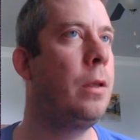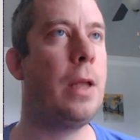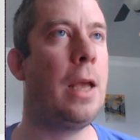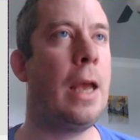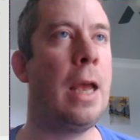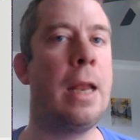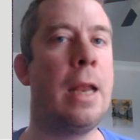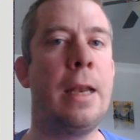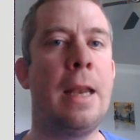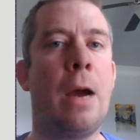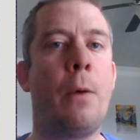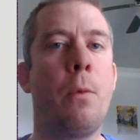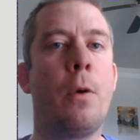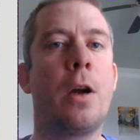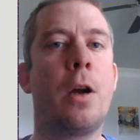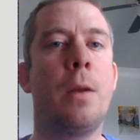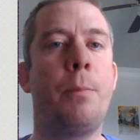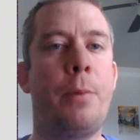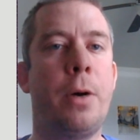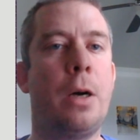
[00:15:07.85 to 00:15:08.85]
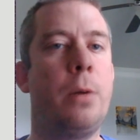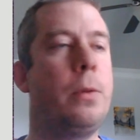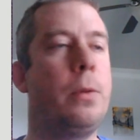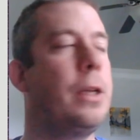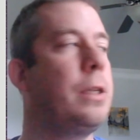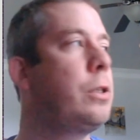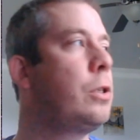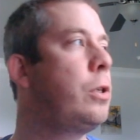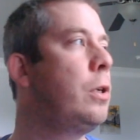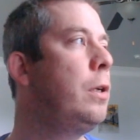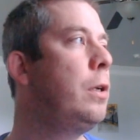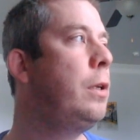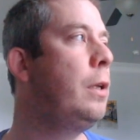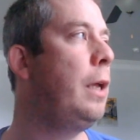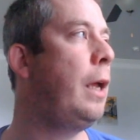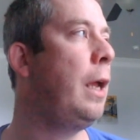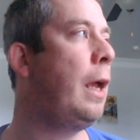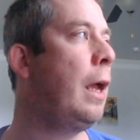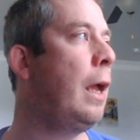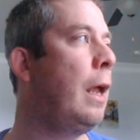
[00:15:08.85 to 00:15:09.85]
And now we're going to publish
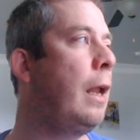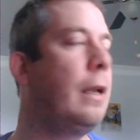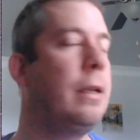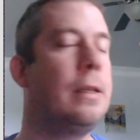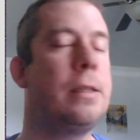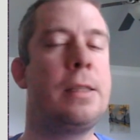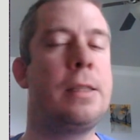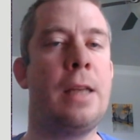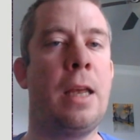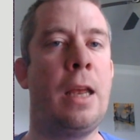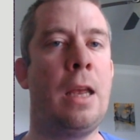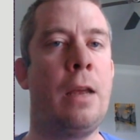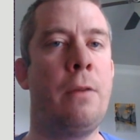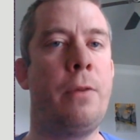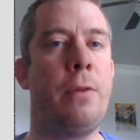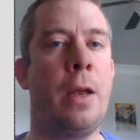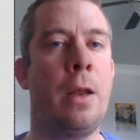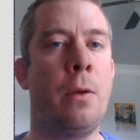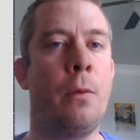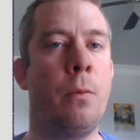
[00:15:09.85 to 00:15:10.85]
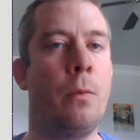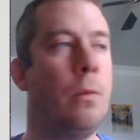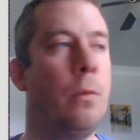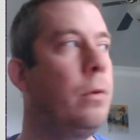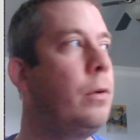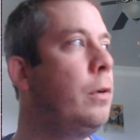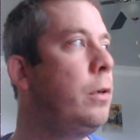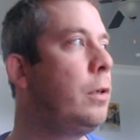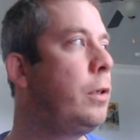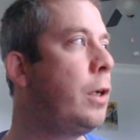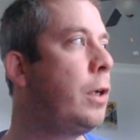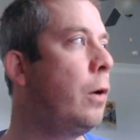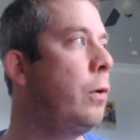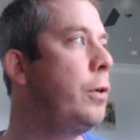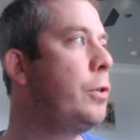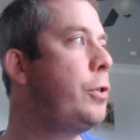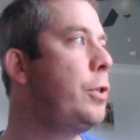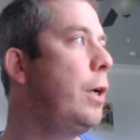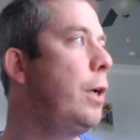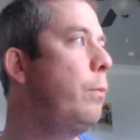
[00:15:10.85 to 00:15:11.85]
and save and go to
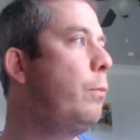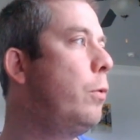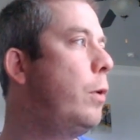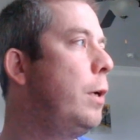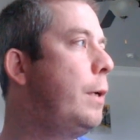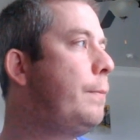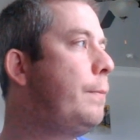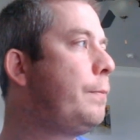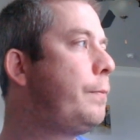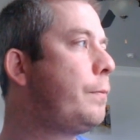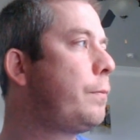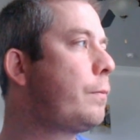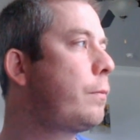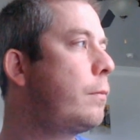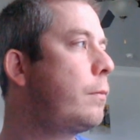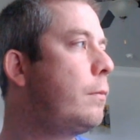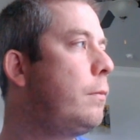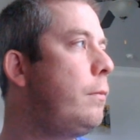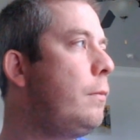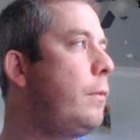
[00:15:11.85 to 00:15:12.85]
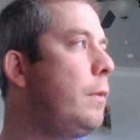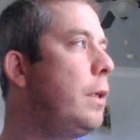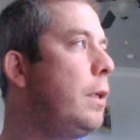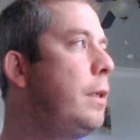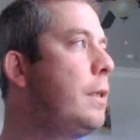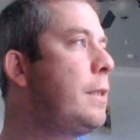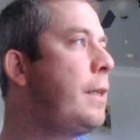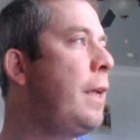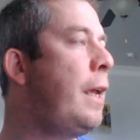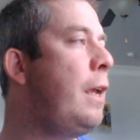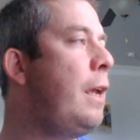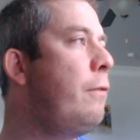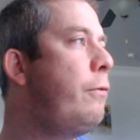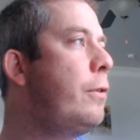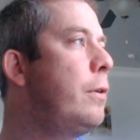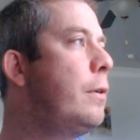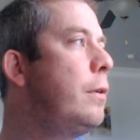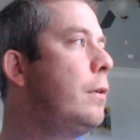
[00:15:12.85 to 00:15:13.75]
SharePoint. Save.